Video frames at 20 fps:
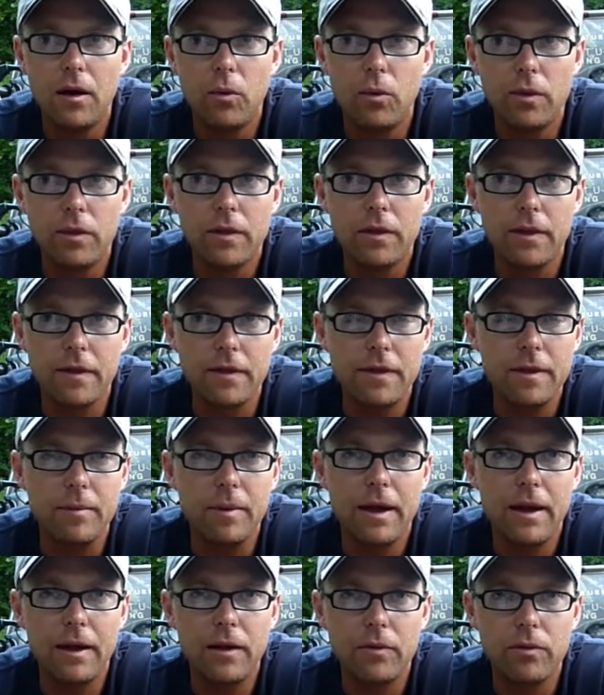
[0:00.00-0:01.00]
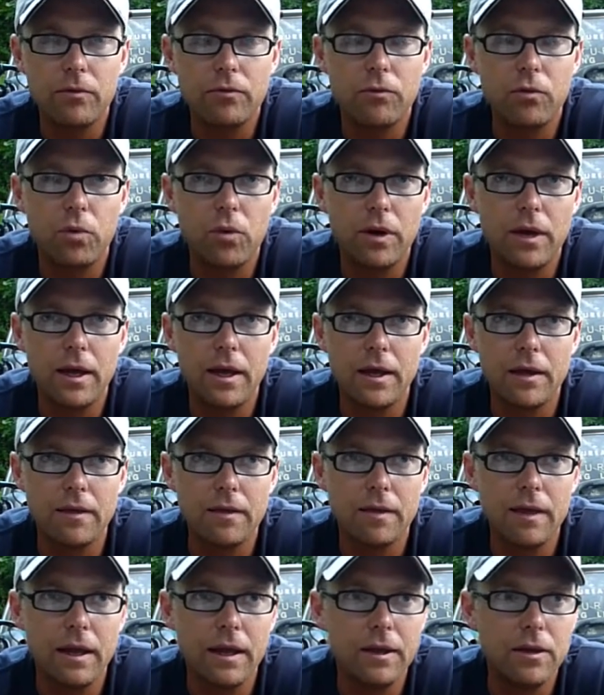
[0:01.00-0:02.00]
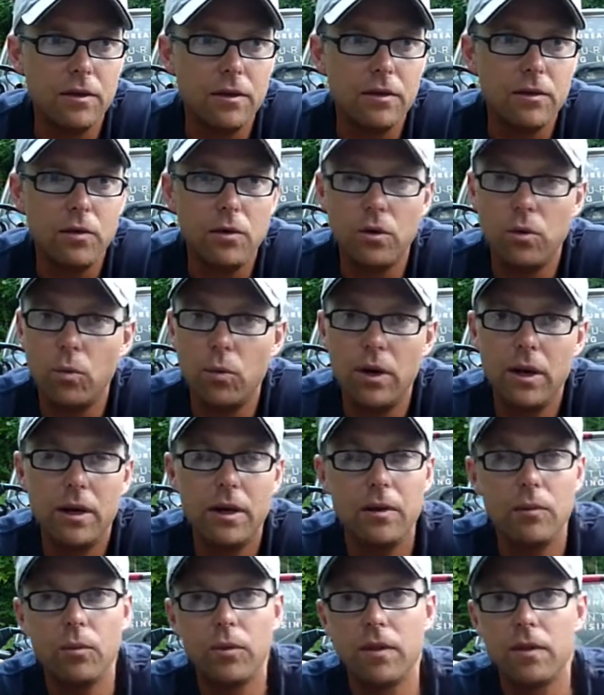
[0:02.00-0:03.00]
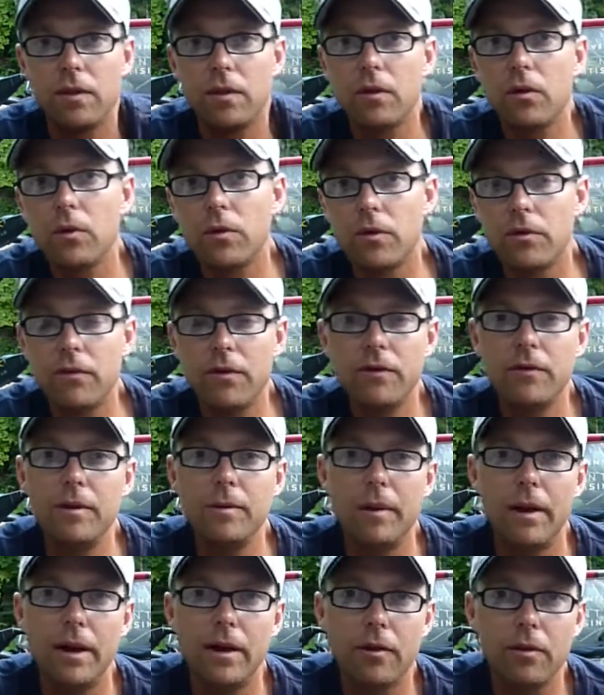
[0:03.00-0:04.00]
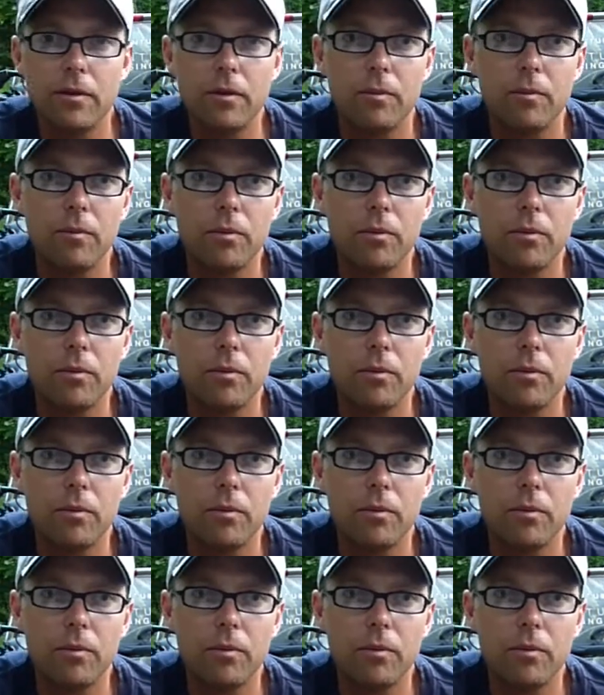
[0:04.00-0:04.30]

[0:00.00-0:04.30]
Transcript: with 60 pounds in 4 days. And you could win it with as little as 50 pounds.